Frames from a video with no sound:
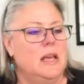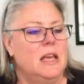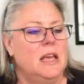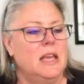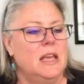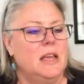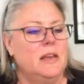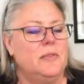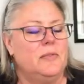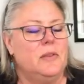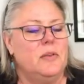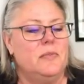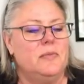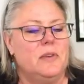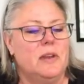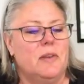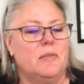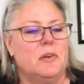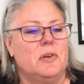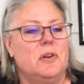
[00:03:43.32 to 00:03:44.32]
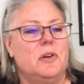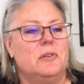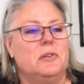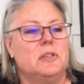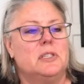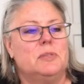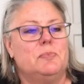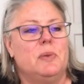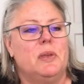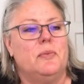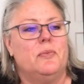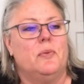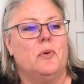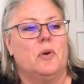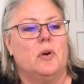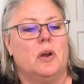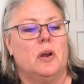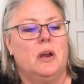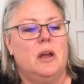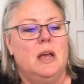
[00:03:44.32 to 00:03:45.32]
If you've never noticed
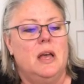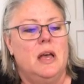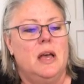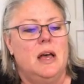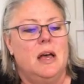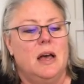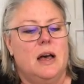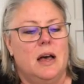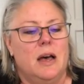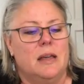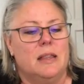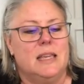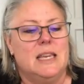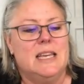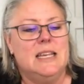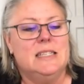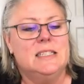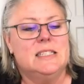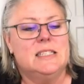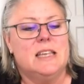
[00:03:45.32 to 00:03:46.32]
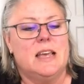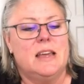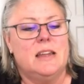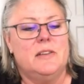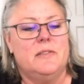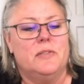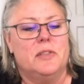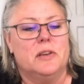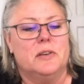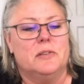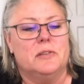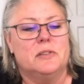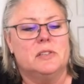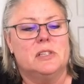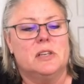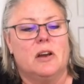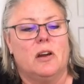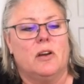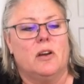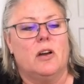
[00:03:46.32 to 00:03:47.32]
before, the inside of those
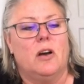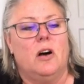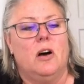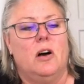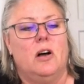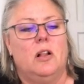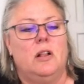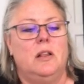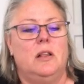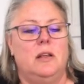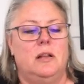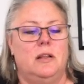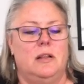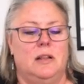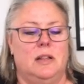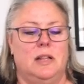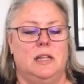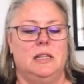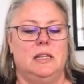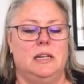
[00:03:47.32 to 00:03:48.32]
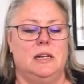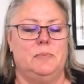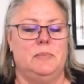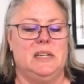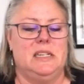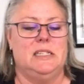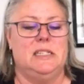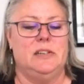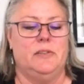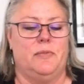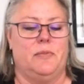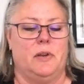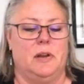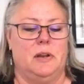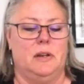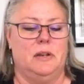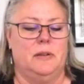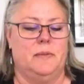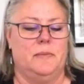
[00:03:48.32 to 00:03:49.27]
are all a little bit different.